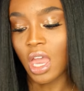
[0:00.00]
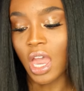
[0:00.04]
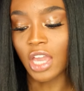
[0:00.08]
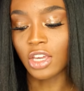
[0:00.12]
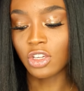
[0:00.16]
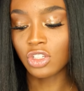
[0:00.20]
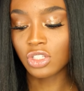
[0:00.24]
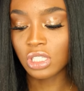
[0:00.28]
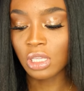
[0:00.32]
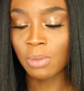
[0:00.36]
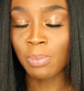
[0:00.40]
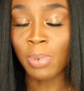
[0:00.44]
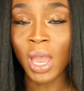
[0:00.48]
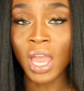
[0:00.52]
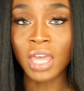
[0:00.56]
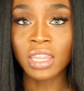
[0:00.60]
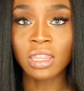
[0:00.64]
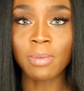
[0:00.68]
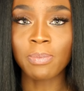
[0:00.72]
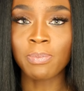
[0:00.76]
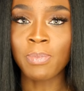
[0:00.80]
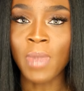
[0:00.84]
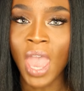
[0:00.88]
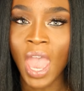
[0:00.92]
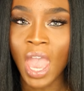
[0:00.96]
I used to buy
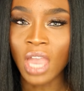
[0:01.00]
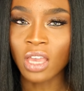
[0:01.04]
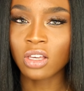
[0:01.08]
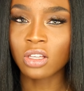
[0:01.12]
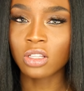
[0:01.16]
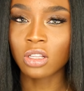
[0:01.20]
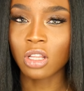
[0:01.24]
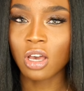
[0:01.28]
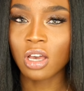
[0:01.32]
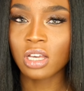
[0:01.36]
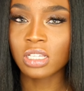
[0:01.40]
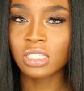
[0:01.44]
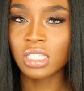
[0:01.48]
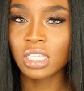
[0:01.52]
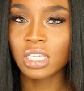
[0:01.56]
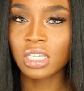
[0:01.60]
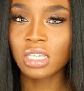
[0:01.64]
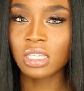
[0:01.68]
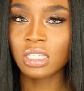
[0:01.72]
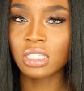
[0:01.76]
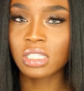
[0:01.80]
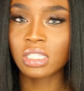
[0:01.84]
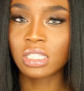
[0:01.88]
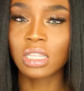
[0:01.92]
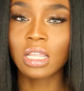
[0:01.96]
the MAC
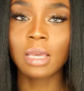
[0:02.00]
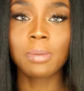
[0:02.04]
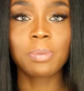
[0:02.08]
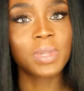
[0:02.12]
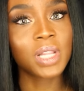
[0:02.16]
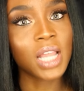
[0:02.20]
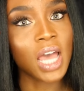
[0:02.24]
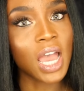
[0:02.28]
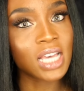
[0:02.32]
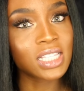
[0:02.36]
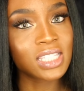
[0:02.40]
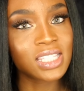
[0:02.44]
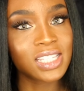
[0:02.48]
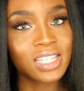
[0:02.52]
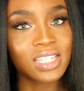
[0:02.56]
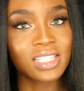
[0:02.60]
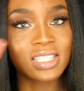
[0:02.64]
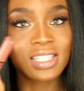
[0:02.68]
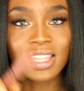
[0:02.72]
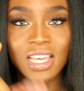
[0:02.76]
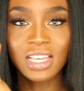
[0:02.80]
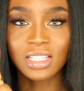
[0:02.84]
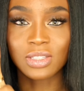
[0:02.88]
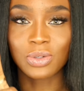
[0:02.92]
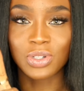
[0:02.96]
glosses, lip
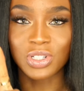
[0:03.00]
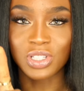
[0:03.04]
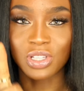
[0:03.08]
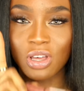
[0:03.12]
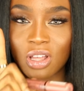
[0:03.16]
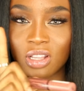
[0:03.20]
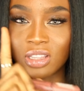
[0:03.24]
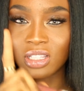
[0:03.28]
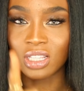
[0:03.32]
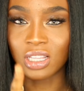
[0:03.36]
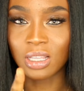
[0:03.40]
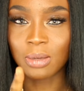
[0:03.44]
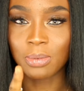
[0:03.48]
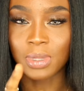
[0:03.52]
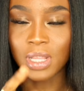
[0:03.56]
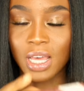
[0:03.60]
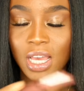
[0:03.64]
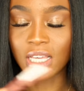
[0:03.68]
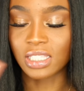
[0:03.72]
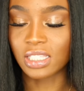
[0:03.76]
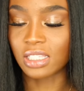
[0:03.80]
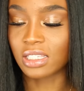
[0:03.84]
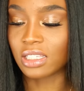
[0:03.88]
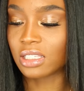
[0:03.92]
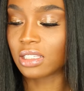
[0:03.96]
glasses, that's what it's called, the lip
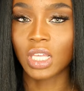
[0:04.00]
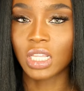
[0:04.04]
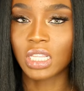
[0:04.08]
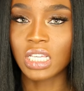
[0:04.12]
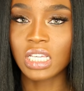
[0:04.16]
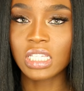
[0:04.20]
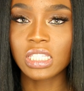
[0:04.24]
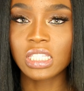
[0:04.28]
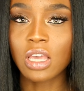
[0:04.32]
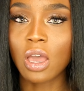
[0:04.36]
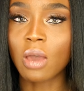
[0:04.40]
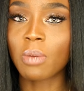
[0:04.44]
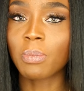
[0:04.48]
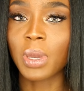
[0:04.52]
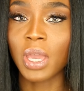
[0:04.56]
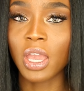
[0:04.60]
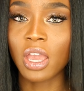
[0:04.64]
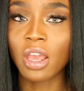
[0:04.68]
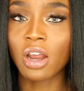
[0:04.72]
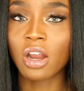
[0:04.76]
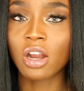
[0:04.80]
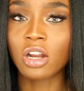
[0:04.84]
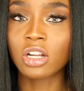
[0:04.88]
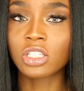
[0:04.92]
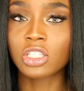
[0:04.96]
glasses. This
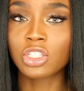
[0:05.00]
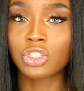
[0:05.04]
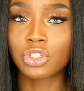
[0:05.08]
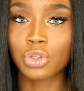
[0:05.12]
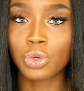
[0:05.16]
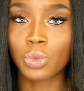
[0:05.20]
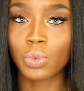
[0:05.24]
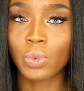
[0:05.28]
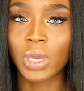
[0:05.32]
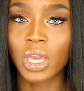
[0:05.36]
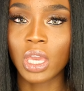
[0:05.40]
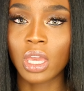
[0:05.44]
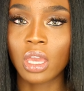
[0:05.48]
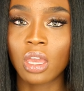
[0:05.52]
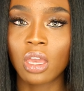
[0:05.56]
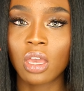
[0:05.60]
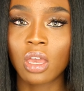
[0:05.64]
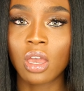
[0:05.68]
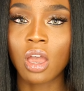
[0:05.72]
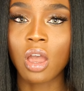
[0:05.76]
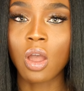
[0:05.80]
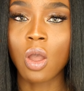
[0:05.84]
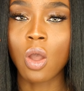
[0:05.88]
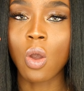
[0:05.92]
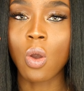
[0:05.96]
compares to it
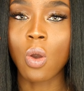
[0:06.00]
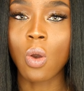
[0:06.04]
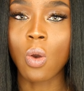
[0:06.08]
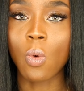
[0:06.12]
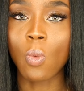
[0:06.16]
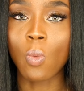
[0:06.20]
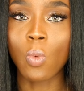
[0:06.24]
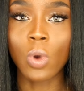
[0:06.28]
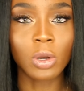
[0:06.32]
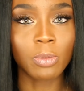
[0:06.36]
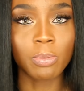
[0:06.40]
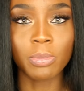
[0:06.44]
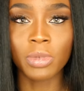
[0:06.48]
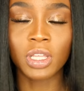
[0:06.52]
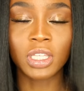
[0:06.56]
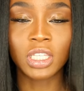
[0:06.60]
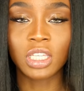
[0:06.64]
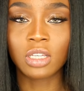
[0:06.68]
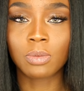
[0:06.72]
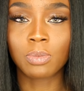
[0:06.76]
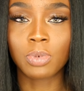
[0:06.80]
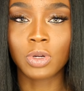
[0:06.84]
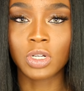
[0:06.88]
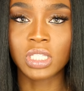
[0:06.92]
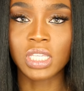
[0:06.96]
1
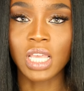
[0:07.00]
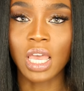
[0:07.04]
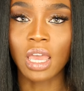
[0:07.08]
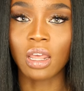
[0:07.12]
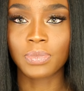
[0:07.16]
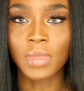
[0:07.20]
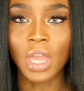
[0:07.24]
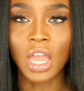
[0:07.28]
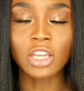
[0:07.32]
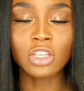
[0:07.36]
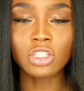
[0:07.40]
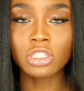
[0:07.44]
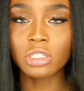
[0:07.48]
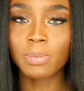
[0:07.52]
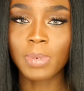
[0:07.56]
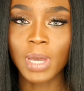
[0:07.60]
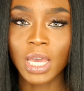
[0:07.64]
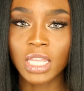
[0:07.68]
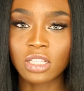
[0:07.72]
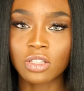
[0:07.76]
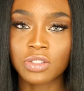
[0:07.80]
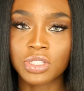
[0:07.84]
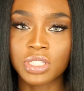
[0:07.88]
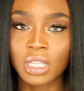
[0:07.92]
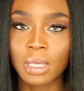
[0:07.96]
million percent. I used to
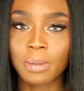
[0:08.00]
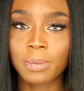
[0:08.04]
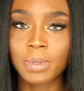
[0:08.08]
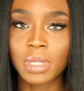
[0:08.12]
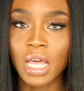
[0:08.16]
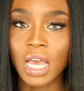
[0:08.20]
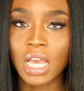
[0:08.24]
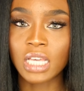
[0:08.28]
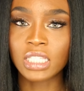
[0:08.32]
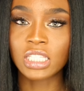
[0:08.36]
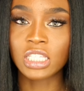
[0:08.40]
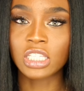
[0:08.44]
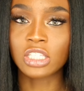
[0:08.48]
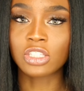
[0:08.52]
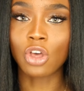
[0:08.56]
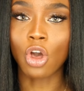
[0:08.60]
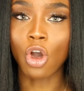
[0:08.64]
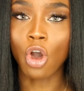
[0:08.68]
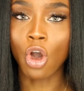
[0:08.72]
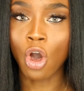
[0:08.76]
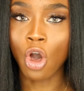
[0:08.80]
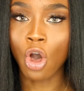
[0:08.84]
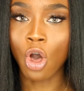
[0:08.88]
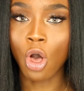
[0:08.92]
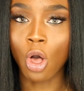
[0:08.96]
buy those lip glasses
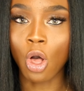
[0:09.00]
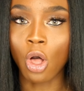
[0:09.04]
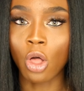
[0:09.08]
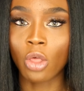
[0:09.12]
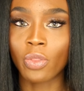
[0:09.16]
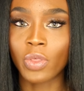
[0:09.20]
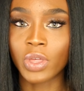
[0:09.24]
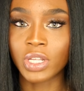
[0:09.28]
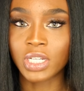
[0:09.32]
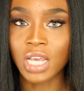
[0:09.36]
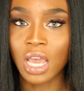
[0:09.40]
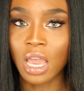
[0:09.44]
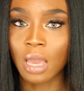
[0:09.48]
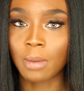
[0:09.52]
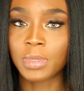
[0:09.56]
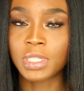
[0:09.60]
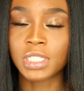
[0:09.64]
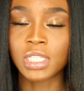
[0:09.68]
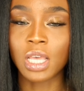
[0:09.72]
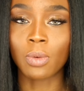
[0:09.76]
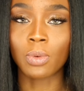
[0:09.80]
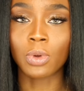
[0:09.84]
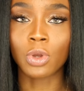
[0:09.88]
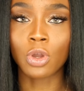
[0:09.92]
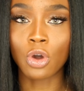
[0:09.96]
all the time because
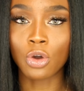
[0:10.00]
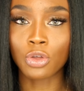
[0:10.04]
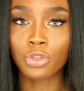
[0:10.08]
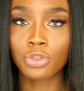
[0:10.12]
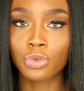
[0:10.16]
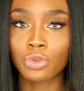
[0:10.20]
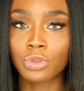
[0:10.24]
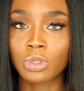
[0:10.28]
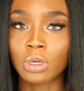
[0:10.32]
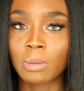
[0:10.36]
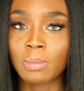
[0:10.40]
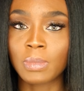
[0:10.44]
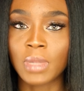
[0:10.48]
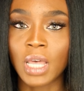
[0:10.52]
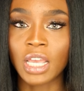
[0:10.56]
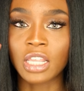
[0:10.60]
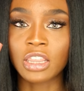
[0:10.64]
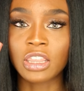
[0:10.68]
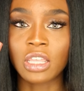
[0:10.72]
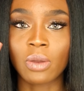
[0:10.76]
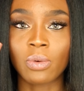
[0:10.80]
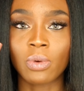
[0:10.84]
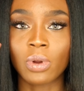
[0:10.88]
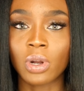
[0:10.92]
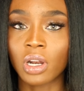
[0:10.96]
I would go through them like
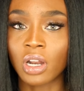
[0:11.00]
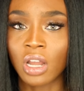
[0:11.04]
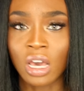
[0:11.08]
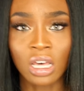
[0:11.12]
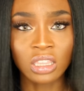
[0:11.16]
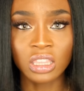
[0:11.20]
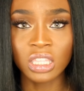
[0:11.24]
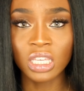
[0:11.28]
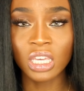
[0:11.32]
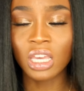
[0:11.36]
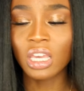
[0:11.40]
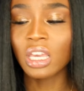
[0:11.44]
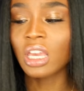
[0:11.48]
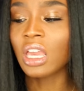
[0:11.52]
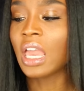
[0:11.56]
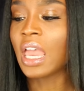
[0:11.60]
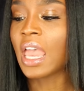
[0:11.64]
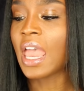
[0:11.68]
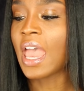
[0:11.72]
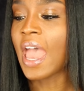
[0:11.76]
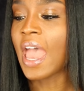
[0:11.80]
they were nothing.